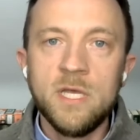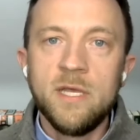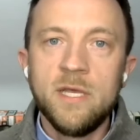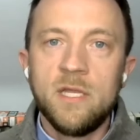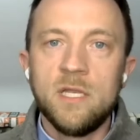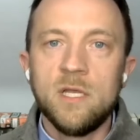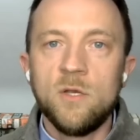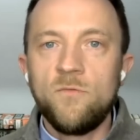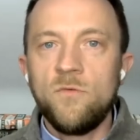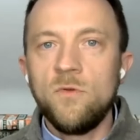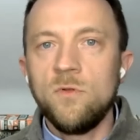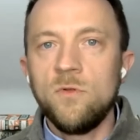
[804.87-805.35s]

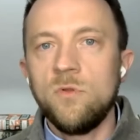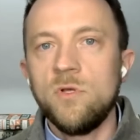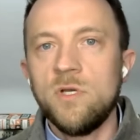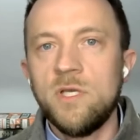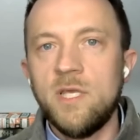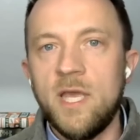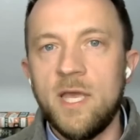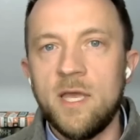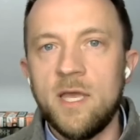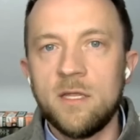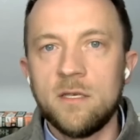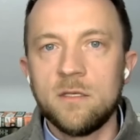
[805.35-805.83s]
Now, if you look
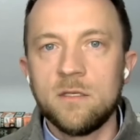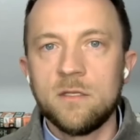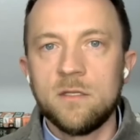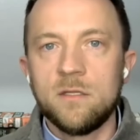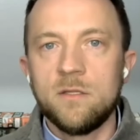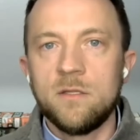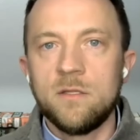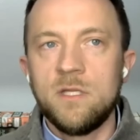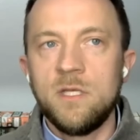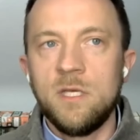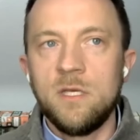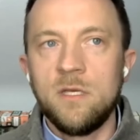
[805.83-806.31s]
at
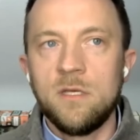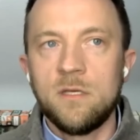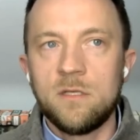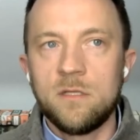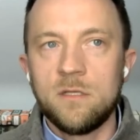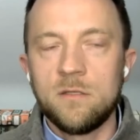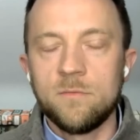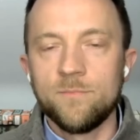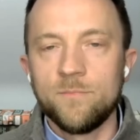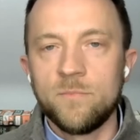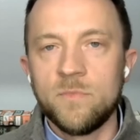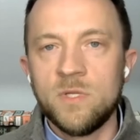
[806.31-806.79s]
the
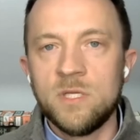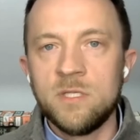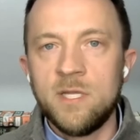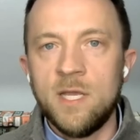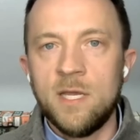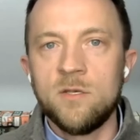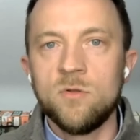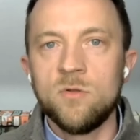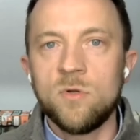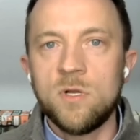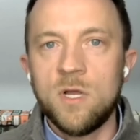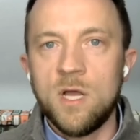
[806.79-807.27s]

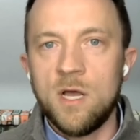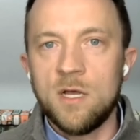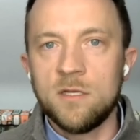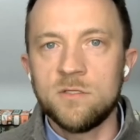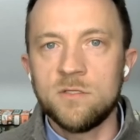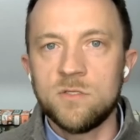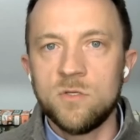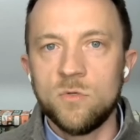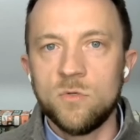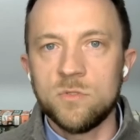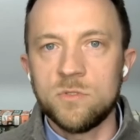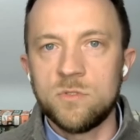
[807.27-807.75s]
Nintendo
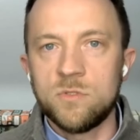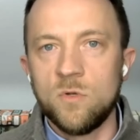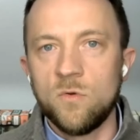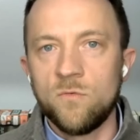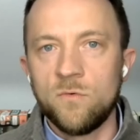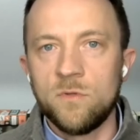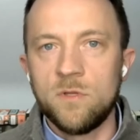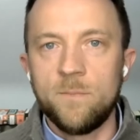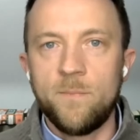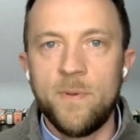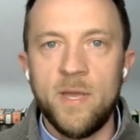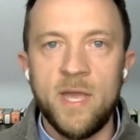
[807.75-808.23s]
consoles over
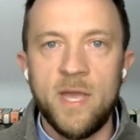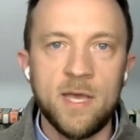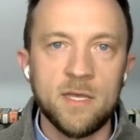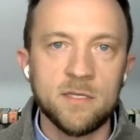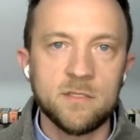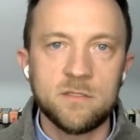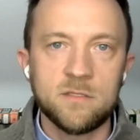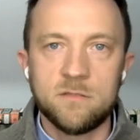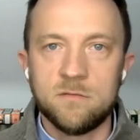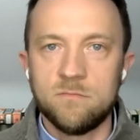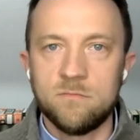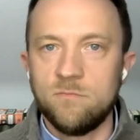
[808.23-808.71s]
the
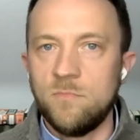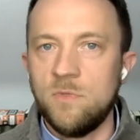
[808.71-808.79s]
past,